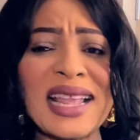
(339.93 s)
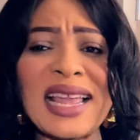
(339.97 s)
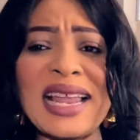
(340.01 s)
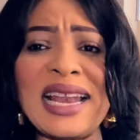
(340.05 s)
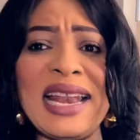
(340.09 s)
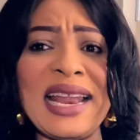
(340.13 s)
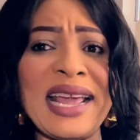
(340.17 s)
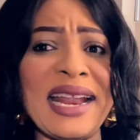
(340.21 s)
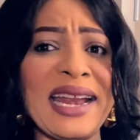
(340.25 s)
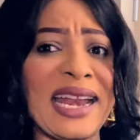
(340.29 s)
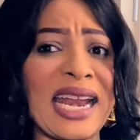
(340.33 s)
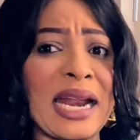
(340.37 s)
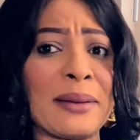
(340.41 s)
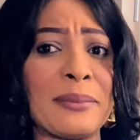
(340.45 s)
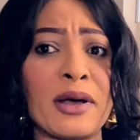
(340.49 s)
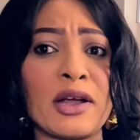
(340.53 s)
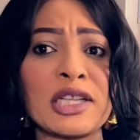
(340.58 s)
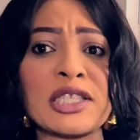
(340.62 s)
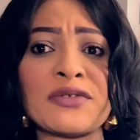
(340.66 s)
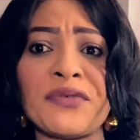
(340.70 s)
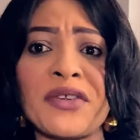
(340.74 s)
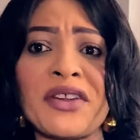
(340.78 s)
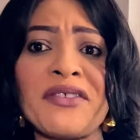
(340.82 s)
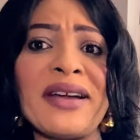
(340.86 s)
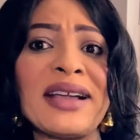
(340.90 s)
learning
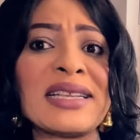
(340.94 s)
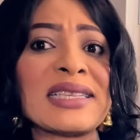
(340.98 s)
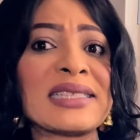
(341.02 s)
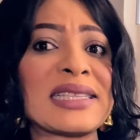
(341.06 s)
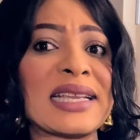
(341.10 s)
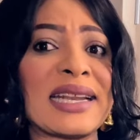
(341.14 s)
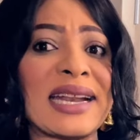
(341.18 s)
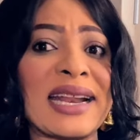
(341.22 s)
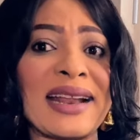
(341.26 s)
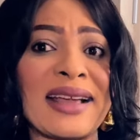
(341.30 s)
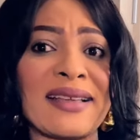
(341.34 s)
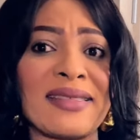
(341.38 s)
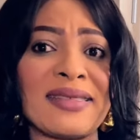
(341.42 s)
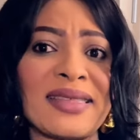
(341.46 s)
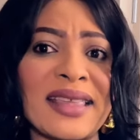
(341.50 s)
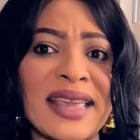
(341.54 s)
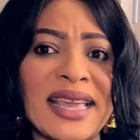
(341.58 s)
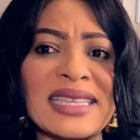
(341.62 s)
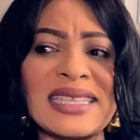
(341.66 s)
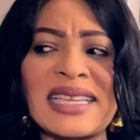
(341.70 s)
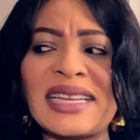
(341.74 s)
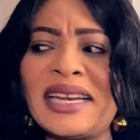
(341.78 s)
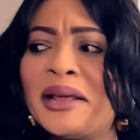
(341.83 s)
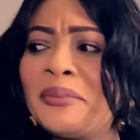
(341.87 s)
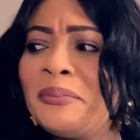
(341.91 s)
about fragrances and other
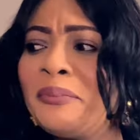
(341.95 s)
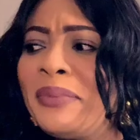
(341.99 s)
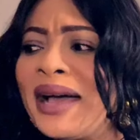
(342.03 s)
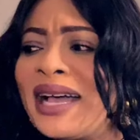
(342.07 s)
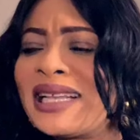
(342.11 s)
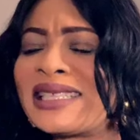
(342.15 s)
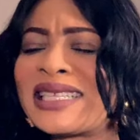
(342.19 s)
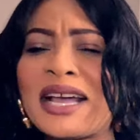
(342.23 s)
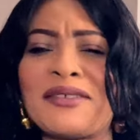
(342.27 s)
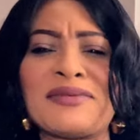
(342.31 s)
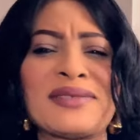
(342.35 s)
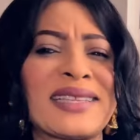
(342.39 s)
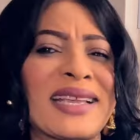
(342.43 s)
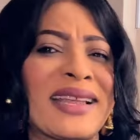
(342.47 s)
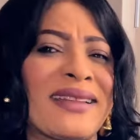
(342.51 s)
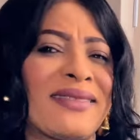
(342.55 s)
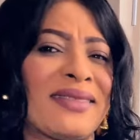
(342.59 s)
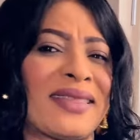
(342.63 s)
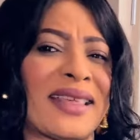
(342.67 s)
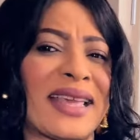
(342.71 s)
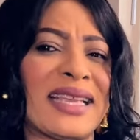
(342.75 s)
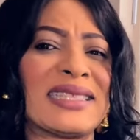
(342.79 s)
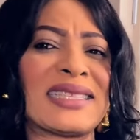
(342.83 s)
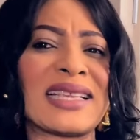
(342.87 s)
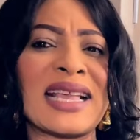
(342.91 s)
things, in the past I've said
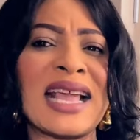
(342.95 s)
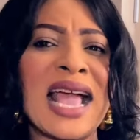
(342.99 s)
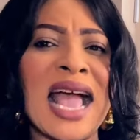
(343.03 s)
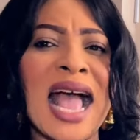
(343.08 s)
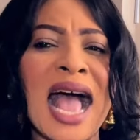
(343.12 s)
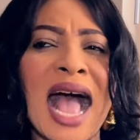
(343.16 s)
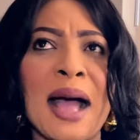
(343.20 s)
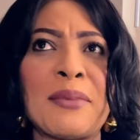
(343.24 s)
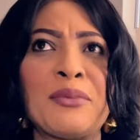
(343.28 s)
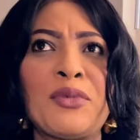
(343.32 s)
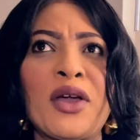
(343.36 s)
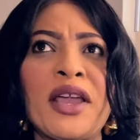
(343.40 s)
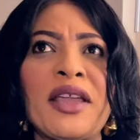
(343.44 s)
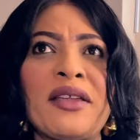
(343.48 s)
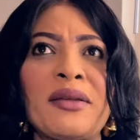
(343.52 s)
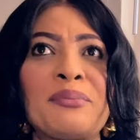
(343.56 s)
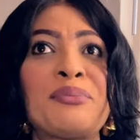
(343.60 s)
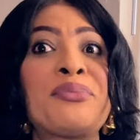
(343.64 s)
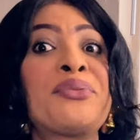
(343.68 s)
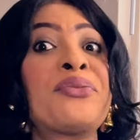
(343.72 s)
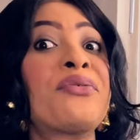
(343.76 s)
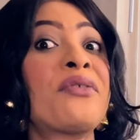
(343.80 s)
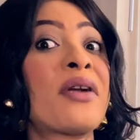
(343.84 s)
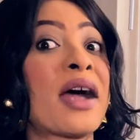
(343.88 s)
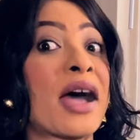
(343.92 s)
things I'm not
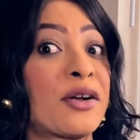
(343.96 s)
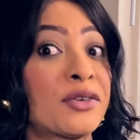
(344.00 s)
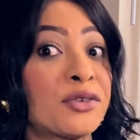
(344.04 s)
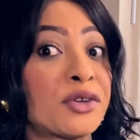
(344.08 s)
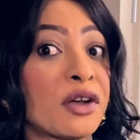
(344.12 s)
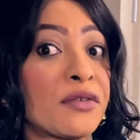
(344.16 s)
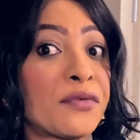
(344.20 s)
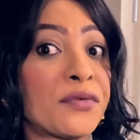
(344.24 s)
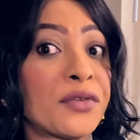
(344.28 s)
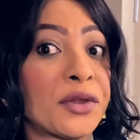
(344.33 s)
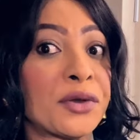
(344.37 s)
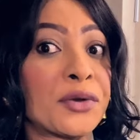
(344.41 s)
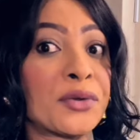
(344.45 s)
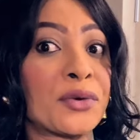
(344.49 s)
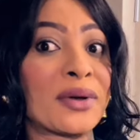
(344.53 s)
proud of,